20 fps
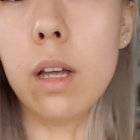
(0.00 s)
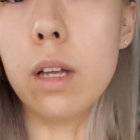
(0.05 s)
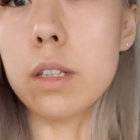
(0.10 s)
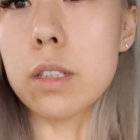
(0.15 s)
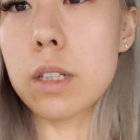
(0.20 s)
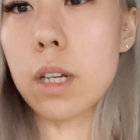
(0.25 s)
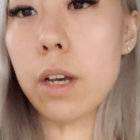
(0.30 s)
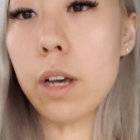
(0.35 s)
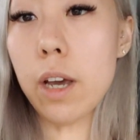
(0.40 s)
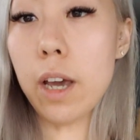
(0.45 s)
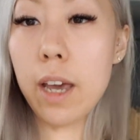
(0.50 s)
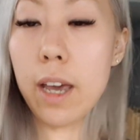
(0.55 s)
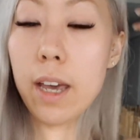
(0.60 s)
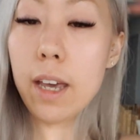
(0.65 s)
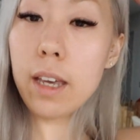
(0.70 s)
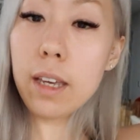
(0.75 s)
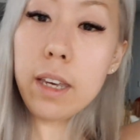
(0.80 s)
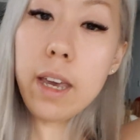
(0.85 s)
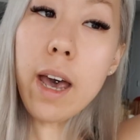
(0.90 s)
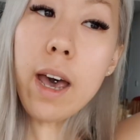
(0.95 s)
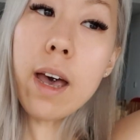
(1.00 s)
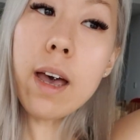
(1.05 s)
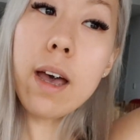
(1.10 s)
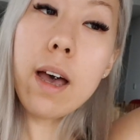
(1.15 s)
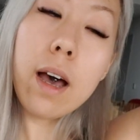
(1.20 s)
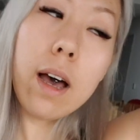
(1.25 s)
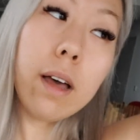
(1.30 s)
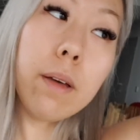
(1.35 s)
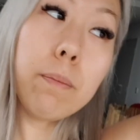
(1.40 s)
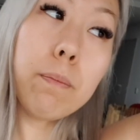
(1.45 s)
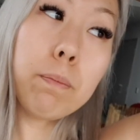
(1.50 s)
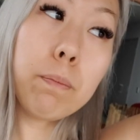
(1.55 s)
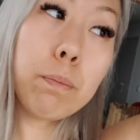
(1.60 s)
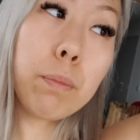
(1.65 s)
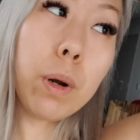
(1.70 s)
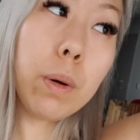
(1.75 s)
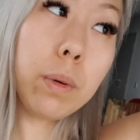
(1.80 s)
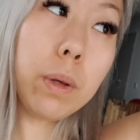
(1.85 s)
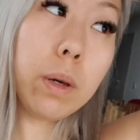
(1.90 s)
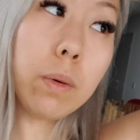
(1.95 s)
So yeah,
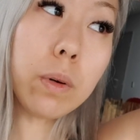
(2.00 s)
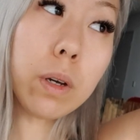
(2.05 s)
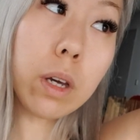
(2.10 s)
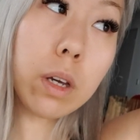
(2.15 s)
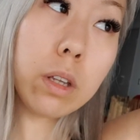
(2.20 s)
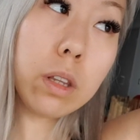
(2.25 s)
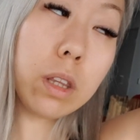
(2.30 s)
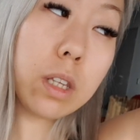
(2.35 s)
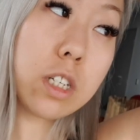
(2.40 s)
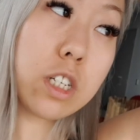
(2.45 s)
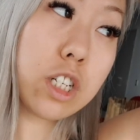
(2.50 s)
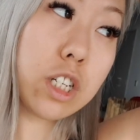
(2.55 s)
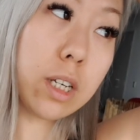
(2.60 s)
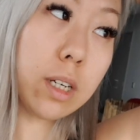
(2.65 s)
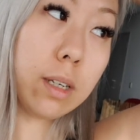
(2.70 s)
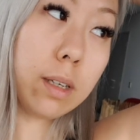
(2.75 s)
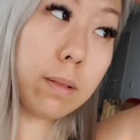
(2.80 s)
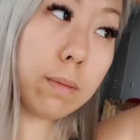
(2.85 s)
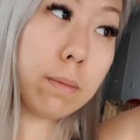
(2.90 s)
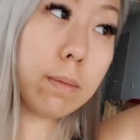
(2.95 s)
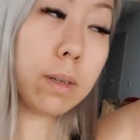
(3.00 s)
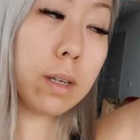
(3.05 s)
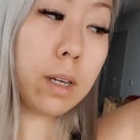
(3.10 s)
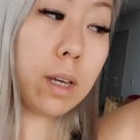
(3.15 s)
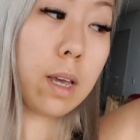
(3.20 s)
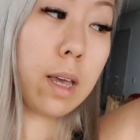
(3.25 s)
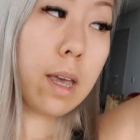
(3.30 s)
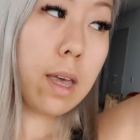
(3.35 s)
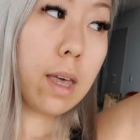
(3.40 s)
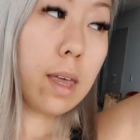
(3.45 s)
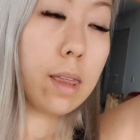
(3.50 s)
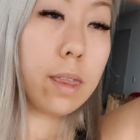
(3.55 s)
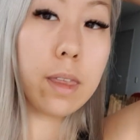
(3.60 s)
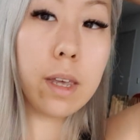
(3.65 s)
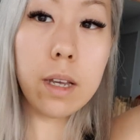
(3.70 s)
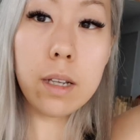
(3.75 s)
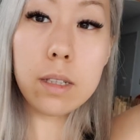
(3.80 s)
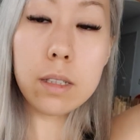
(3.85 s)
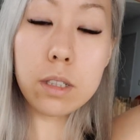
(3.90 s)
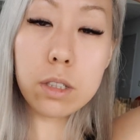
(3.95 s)
probably will go to the gym,
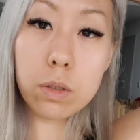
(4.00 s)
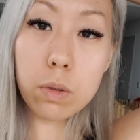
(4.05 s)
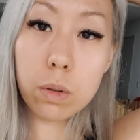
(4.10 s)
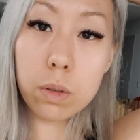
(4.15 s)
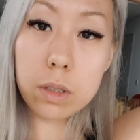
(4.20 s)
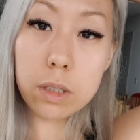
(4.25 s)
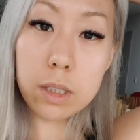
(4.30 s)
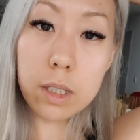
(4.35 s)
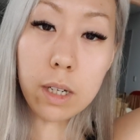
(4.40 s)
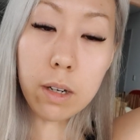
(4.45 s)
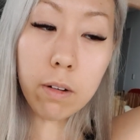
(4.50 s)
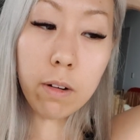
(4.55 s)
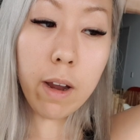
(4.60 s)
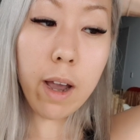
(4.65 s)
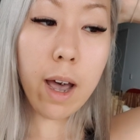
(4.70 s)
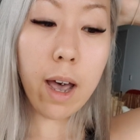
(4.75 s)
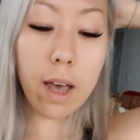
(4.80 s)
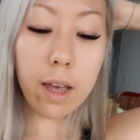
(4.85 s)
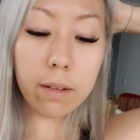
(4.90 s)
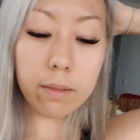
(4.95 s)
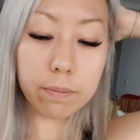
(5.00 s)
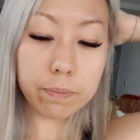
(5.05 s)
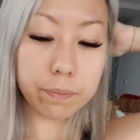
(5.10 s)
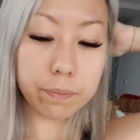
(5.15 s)
then sort dinner out.